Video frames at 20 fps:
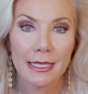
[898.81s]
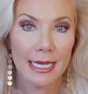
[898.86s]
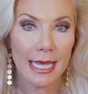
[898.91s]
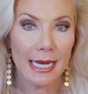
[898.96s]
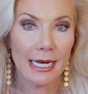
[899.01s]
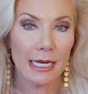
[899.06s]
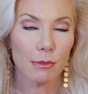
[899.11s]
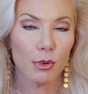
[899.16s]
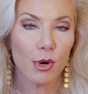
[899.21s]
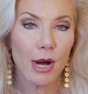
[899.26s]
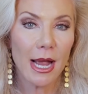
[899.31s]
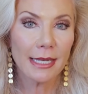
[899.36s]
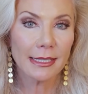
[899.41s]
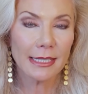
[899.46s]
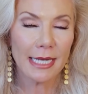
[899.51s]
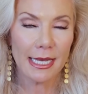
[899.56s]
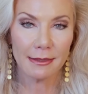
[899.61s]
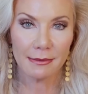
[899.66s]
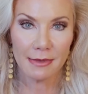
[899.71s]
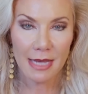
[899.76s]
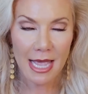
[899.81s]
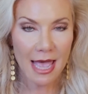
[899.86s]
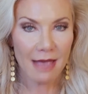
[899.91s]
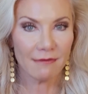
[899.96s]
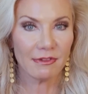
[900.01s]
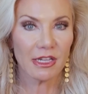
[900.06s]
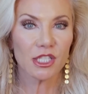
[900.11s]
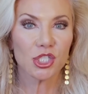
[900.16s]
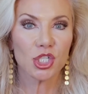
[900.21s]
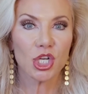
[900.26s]
getting pregnant,
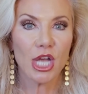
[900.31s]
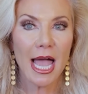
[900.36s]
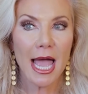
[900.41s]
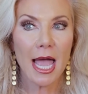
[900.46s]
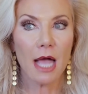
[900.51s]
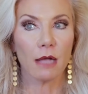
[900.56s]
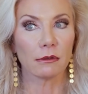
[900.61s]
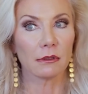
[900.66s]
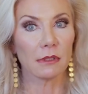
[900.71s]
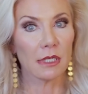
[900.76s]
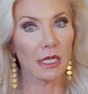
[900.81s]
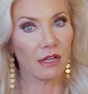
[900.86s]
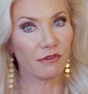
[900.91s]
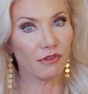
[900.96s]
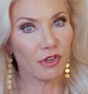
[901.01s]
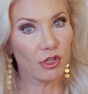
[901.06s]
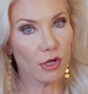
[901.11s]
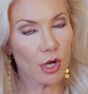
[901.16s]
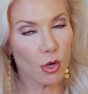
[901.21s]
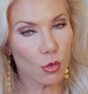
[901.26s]
having a child. If you